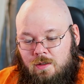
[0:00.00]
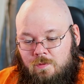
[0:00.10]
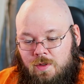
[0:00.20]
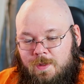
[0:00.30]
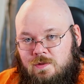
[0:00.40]

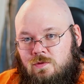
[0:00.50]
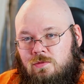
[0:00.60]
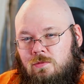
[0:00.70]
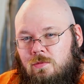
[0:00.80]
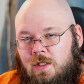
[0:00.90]
But about
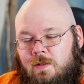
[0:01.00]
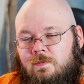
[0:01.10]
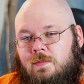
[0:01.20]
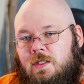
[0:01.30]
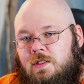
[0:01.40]
20
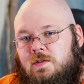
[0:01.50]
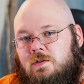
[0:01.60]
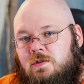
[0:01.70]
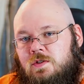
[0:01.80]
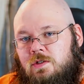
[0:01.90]
minutes
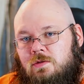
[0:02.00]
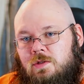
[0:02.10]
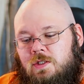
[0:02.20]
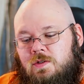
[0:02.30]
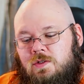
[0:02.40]
or so
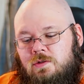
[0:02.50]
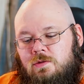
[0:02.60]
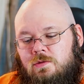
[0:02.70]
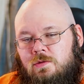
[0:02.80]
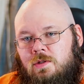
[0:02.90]

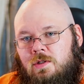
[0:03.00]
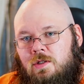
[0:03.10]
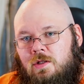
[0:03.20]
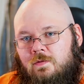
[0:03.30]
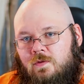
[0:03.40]
into
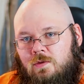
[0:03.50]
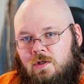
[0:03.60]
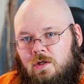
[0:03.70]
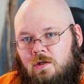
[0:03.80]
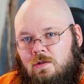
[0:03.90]
the phone
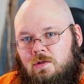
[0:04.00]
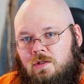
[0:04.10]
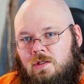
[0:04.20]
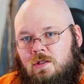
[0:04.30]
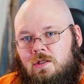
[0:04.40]
call,
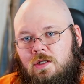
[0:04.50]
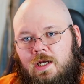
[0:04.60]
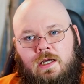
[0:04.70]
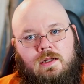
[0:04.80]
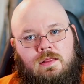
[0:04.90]

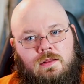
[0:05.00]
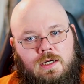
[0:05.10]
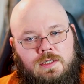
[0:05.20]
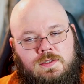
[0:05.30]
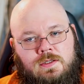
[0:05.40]
I had a
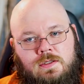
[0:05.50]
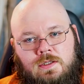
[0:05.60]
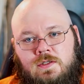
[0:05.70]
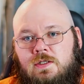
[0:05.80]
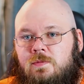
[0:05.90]
thought.
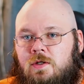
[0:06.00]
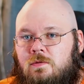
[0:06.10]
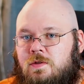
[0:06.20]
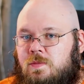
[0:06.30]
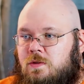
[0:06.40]
His computer
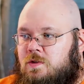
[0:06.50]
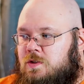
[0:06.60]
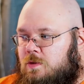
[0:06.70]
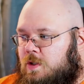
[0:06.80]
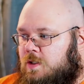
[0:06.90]
was built in
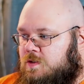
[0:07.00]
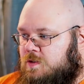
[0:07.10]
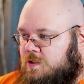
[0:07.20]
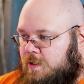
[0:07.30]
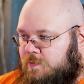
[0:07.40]

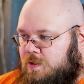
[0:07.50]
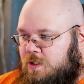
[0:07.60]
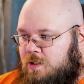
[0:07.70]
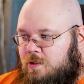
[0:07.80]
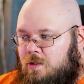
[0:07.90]

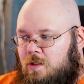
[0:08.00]
2017.